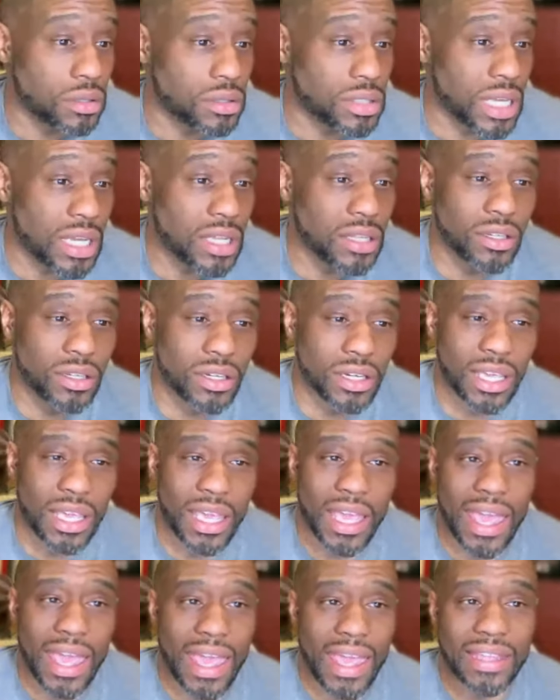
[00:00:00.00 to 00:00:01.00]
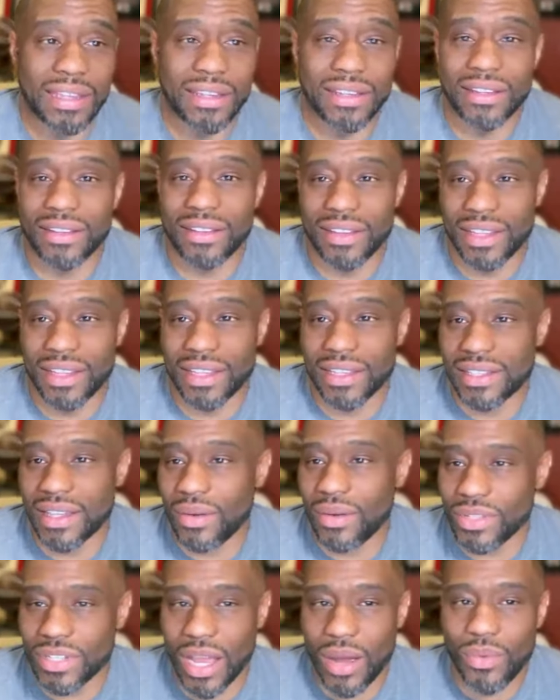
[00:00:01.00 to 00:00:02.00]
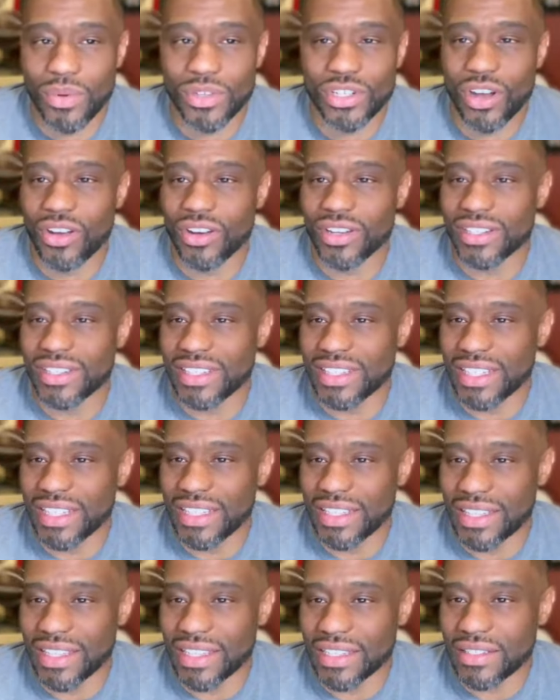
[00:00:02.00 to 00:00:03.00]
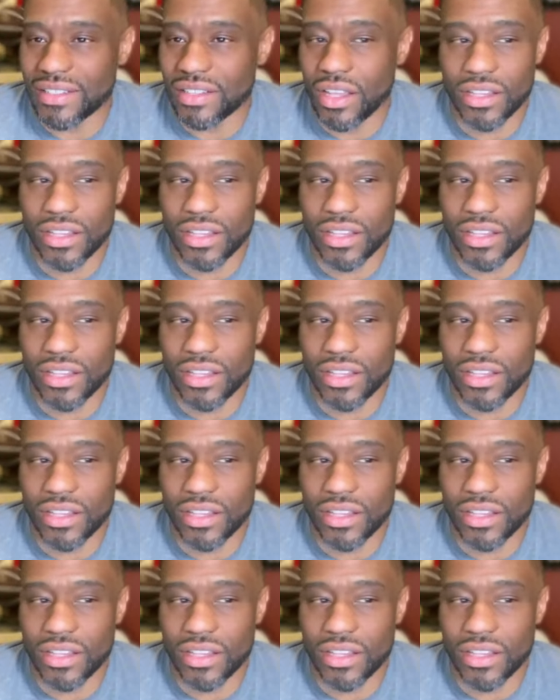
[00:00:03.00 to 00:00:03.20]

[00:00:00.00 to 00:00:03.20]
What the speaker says: Take a look at this. I want y'all to see this.